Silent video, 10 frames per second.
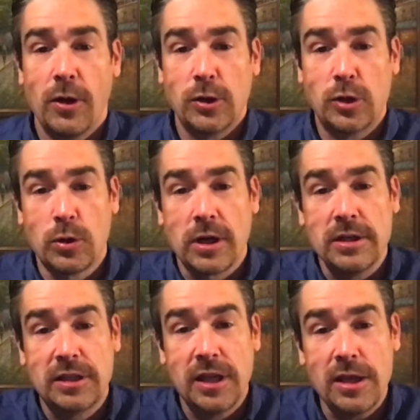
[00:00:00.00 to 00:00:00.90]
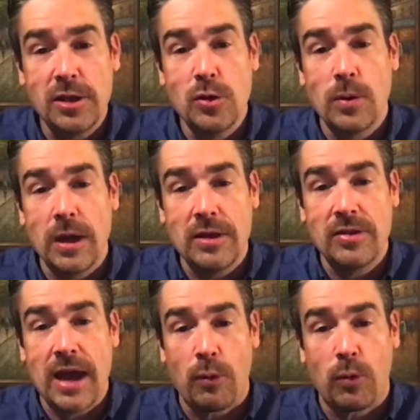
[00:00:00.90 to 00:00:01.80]
to continue in
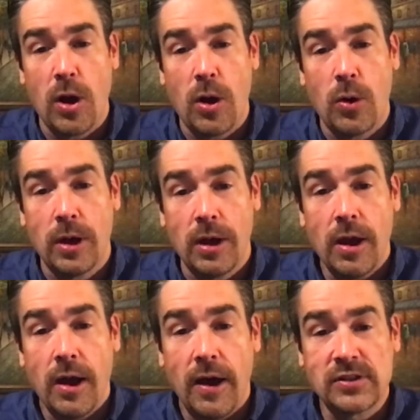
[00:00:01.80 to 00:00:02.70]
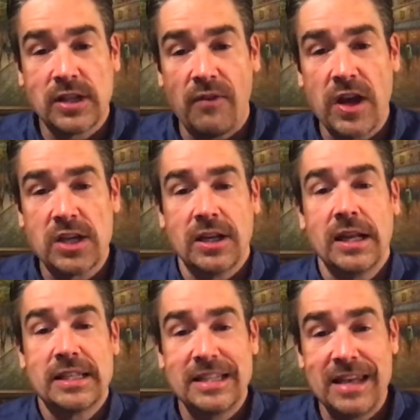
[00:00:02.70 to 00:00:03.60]
that road of salvation. It
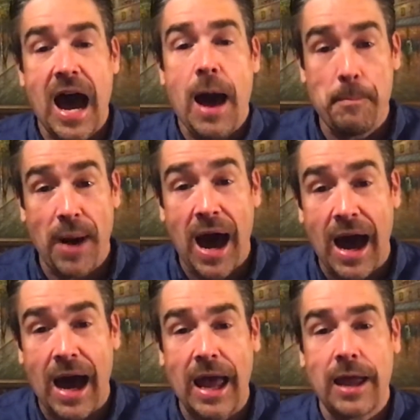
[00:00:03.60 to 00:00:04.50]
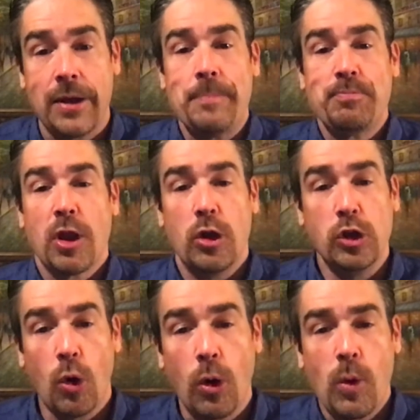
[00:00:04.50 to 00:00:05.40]
is not by
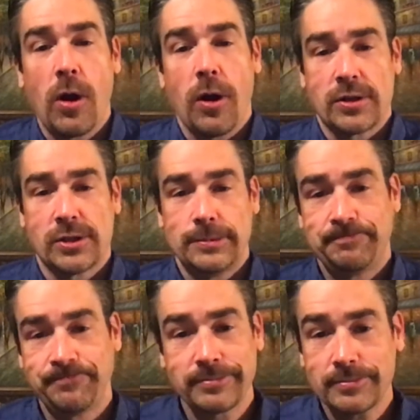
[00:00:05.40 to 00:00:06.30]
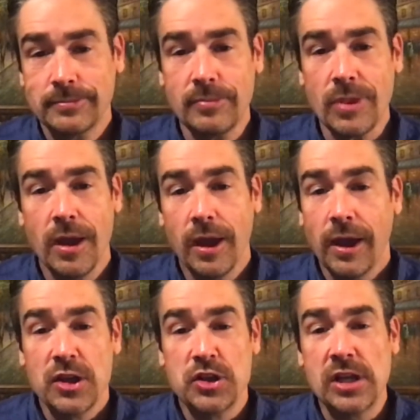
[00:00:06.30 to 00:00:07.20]
your works.
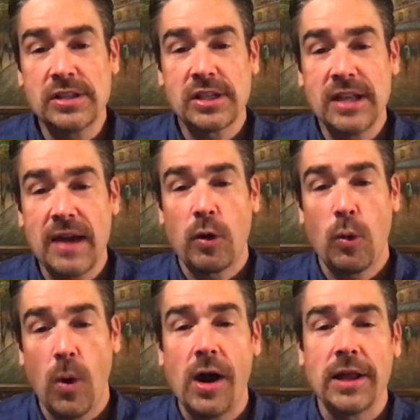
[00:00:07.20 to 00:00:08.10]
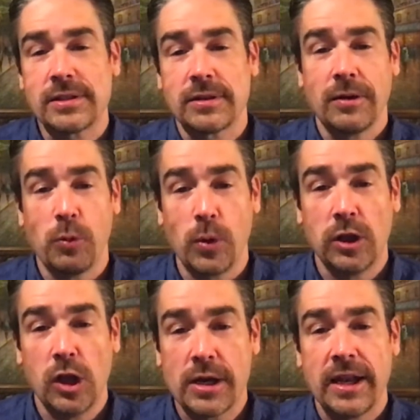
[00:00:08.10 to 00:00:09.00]
Jesus never once would
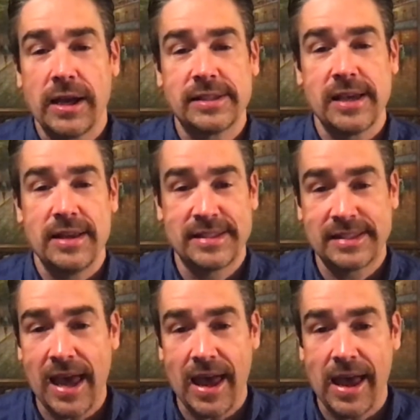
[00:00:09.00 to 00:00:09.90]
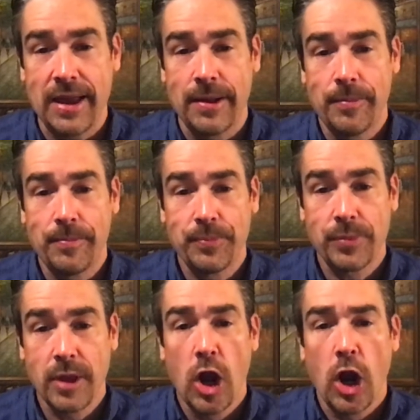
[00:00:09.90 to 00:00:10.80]
look at us and say,
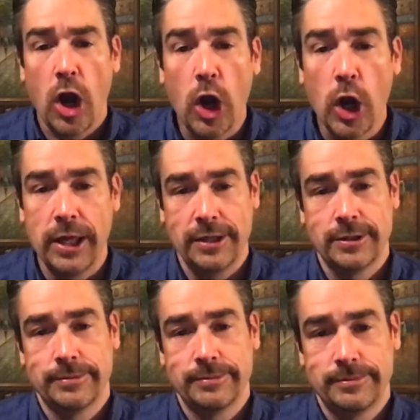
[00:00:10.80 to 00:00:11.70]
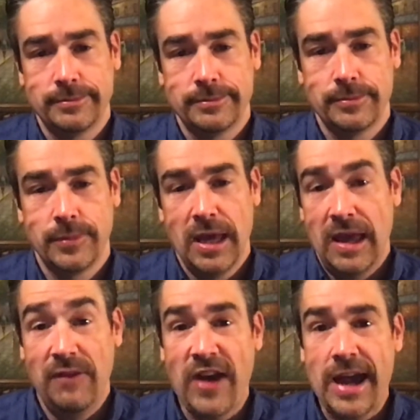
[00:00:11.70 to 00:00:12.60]
"Earn it."
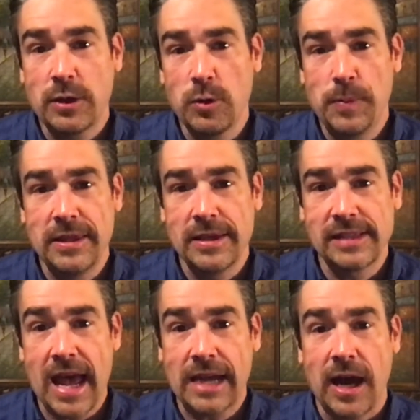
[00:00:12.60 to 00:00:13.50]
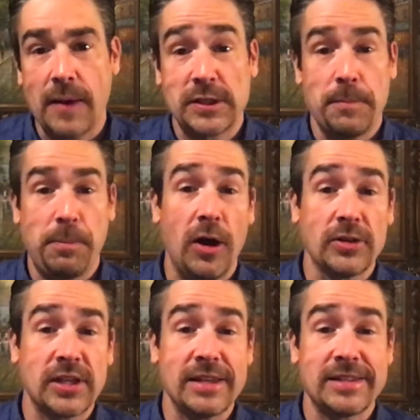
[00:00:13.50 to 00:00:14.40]
In fact, it would be the exact opposite. Paul
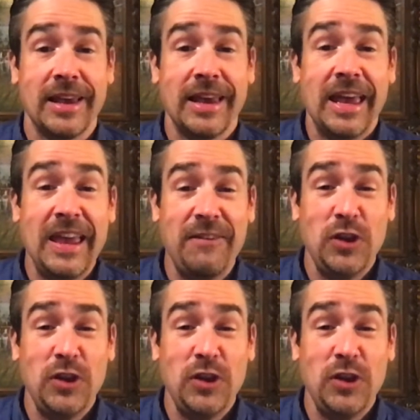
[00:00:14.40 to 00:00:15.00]
says, if